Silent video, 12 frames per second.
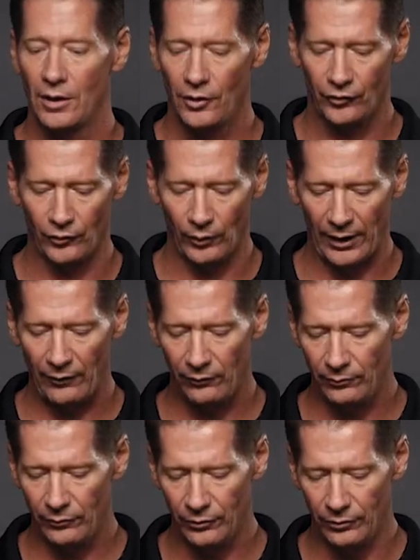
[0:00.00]
So when I
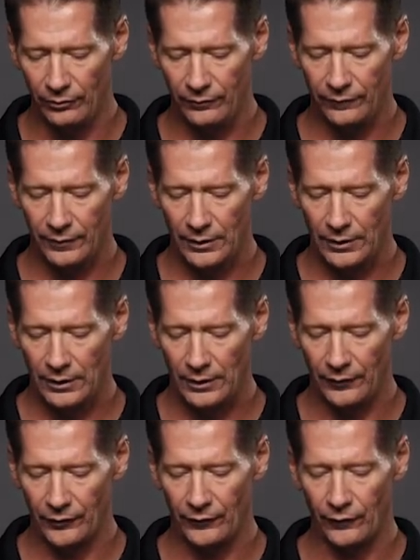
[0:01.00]
remove
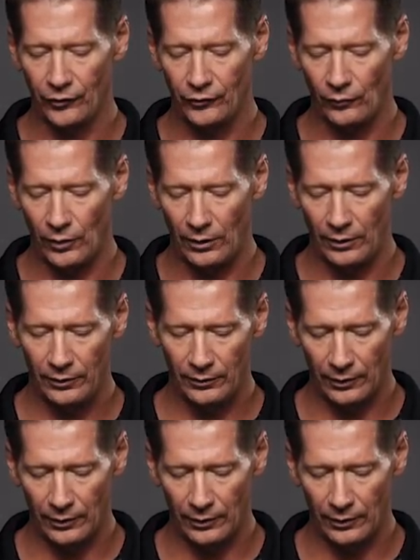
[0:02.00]
this first wallet,